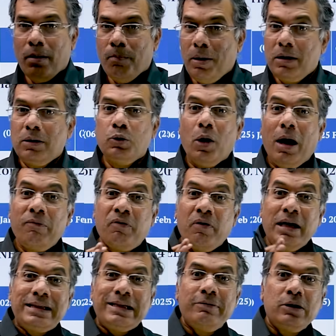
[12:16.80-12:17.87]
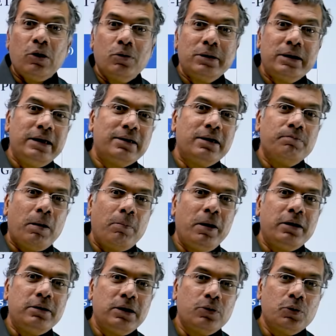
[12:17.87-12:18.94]
But you have 27,000 seats in
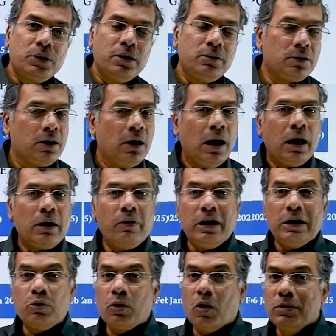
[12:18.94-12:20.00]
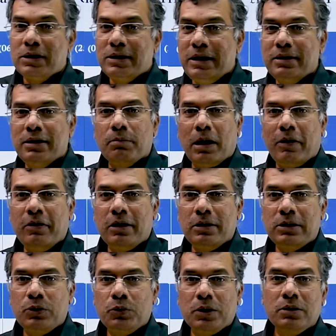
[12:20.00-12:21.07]
public institutions, 22,000 seats in private
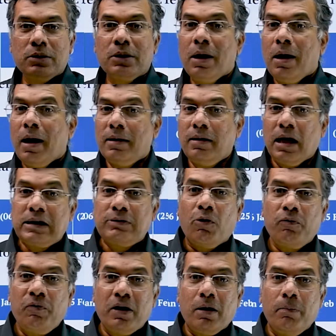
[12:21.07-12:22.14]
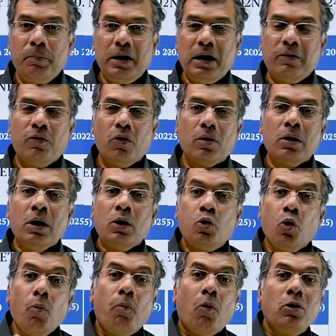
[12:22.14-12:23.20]
institutions, and that's what we're competing for.
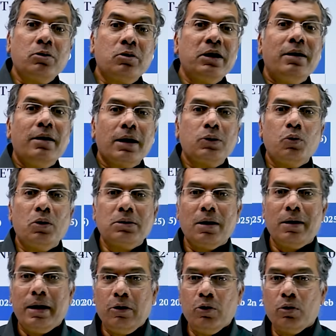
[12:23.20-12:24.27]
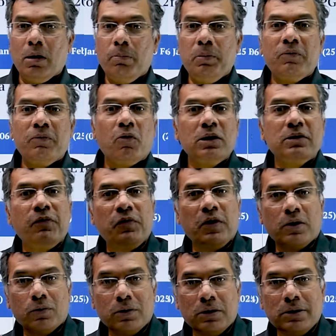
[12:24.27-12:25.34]
2.3 lakh students are likely to compete for this
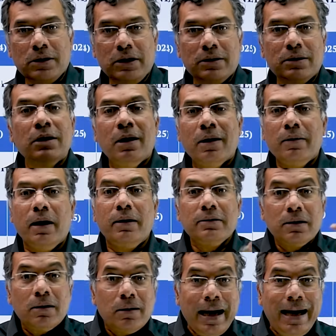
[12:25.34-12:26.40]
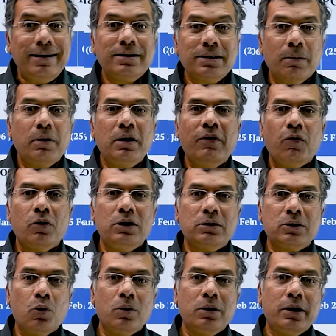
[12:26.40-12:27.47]
50,000 seats. That is the end summary for
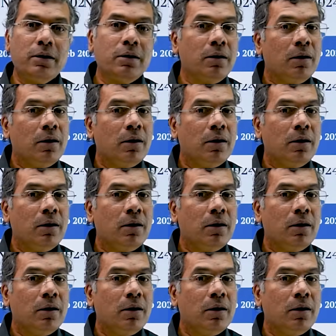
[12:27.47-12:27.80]
this whole thing.